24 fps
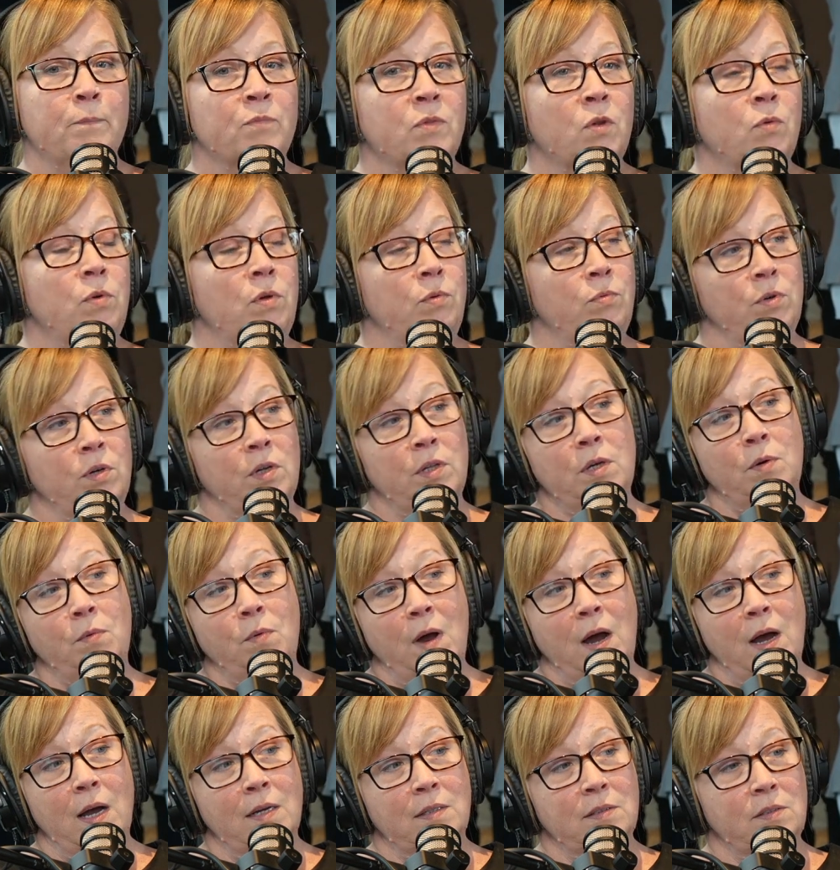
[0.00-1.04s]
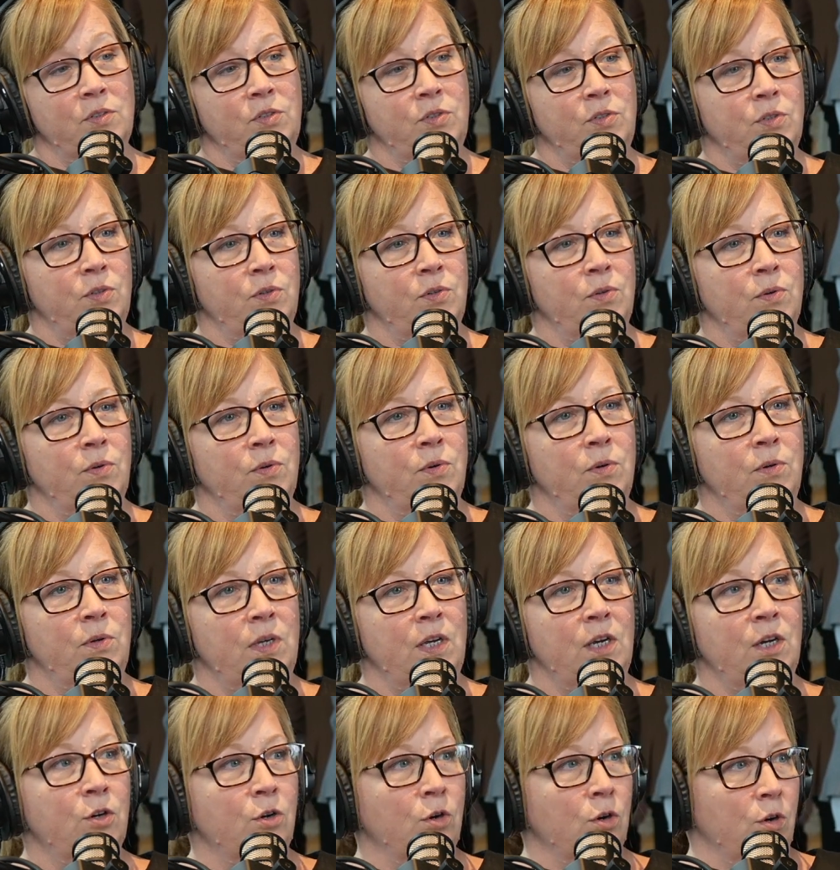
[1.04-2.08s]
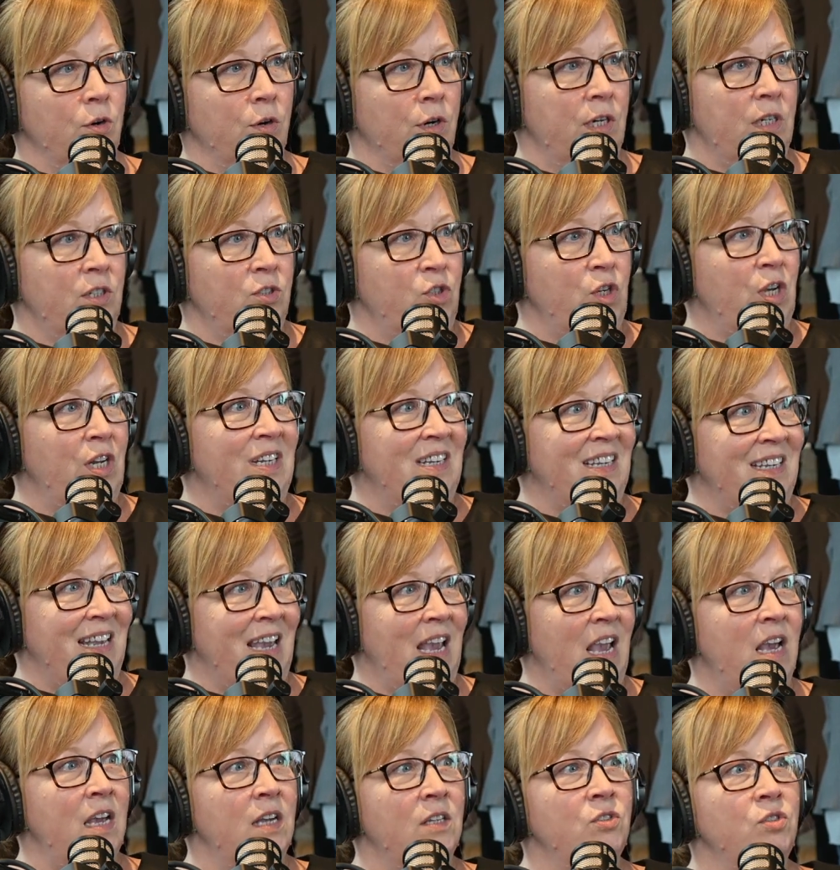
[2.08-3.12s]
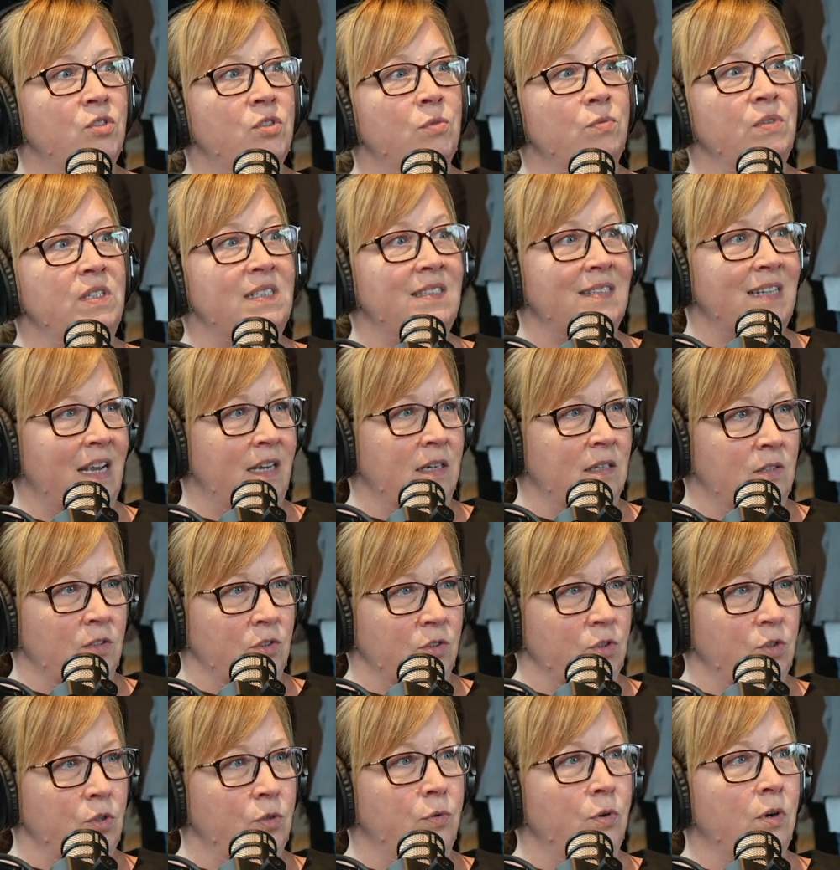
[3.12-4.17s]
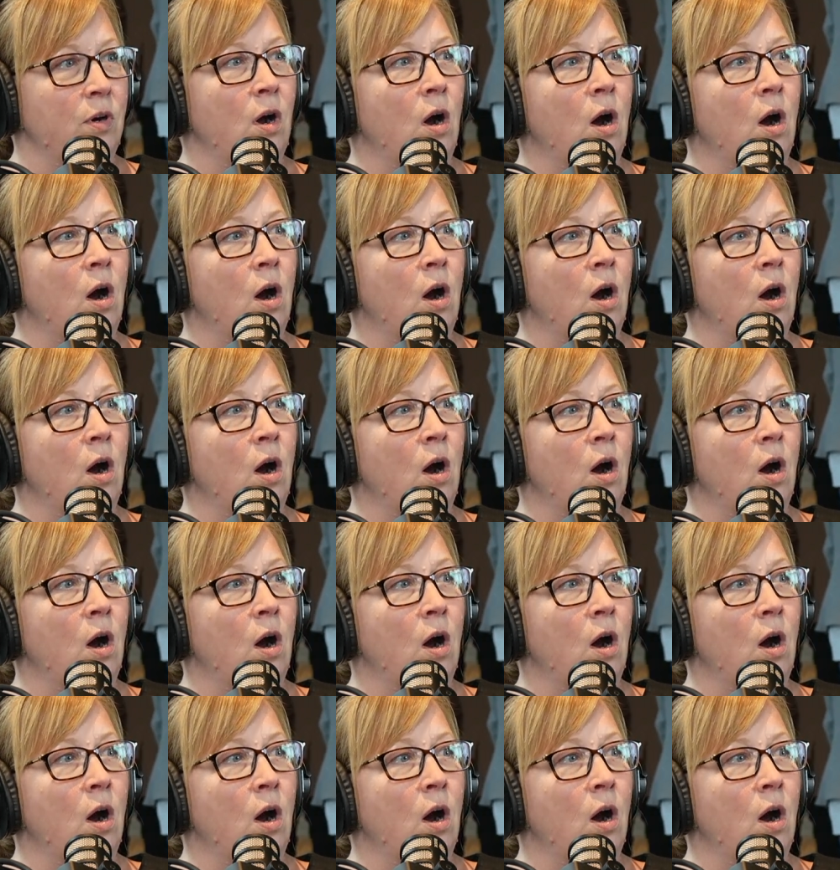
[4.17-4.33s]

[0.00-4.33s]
we really want to encourage and engage the recyclers who are